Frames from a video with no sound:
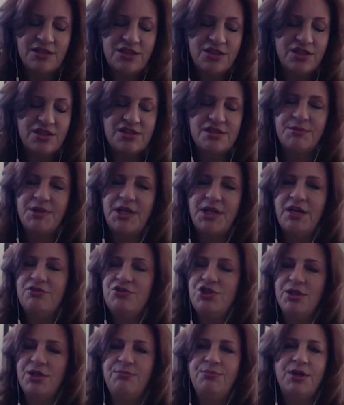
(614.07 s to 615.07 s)
some
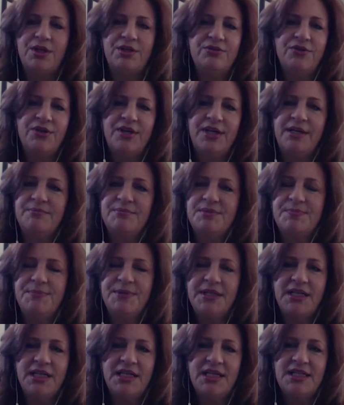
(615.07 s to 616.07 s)
coaching programs
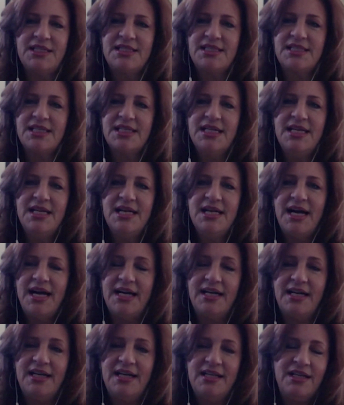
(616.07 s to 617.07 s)
because
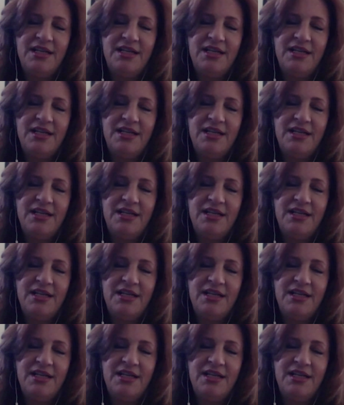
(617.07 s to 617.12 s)
I've